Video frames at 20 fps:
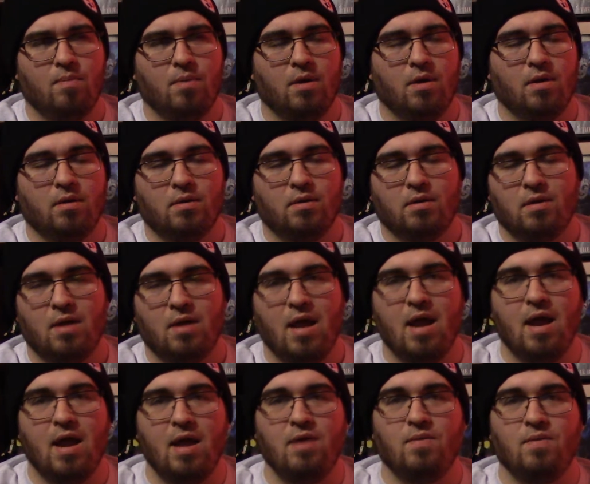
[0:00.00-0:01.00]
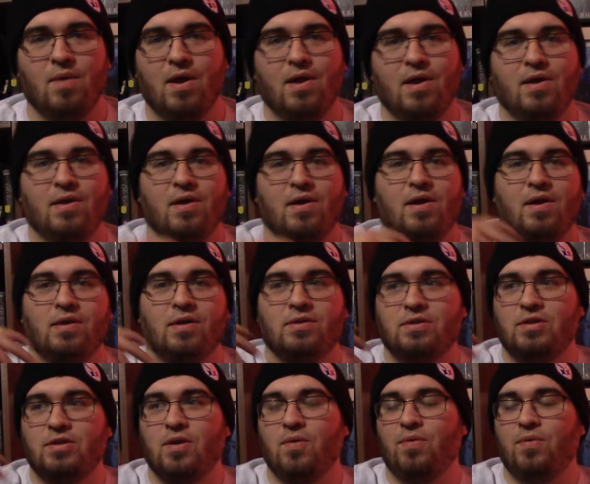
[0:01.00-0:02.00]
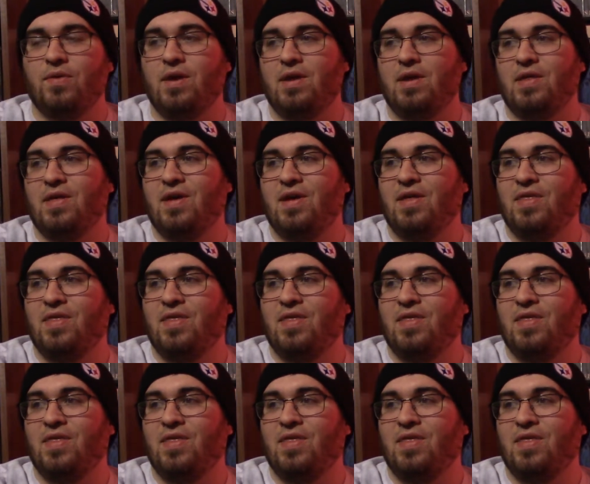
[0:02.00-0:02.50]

But anyway, so they